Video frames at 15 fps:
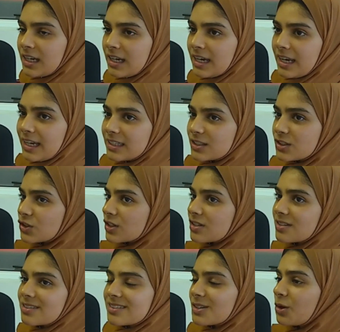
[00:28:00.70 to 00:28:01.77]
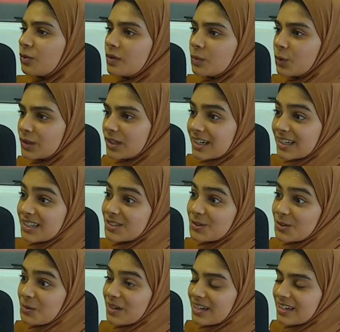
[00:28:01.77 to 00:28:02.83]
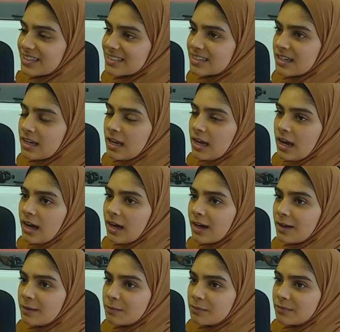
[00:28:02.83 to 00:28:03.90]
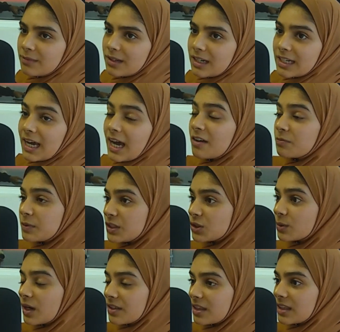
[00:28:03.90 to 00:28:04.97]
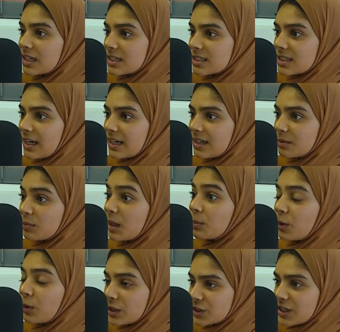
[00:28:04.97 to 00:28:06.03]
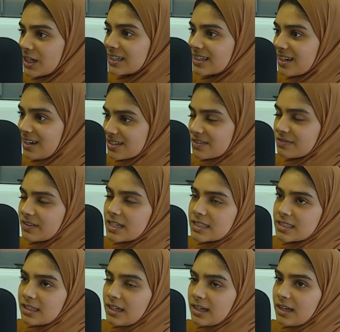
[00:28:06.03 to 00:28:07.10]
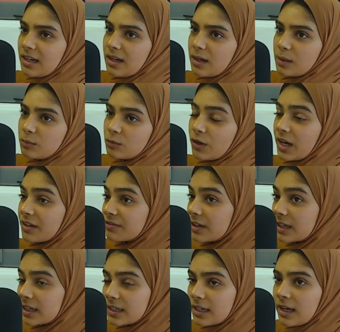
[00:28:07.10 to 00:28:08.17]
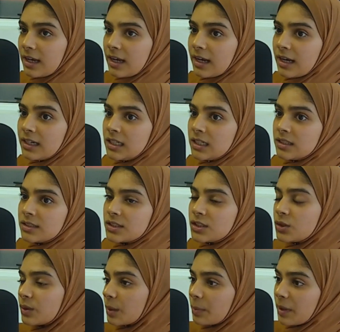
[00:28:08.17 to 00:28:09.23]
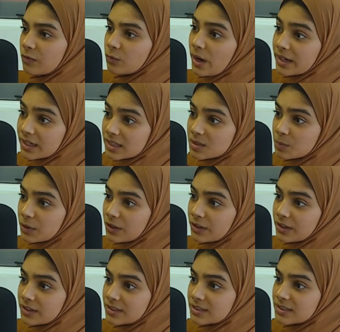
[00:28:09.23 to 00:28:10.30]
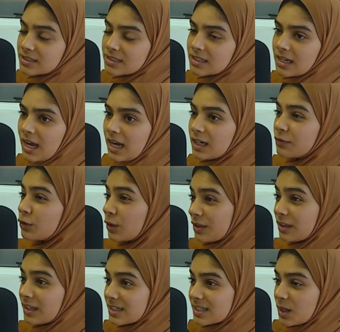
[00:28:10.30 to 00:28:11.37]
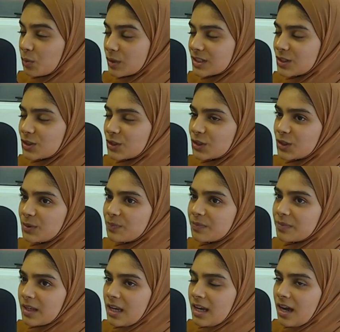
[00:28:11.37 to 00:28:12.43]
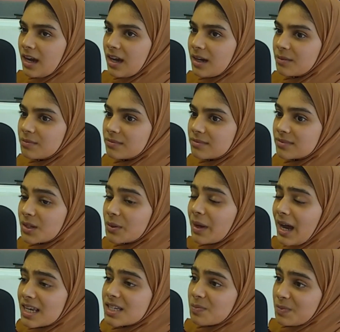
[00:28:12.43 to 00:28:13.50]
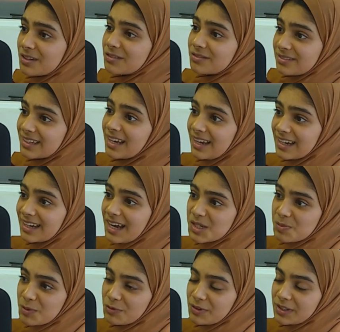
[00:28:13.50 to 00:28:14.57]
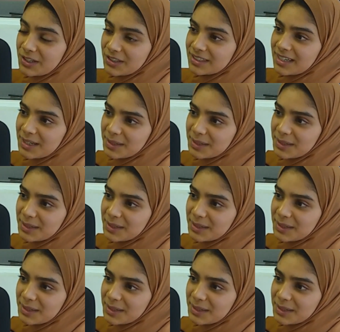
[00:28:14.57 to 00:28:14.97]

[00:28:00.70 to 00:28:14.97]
it's just so rewarding and it's so nice. And I have been doing other things like my project, Colours of Leicester, writing for EAVA, doing a bit of work experience, and a few other things that I wanted to do. So it has been, been really good,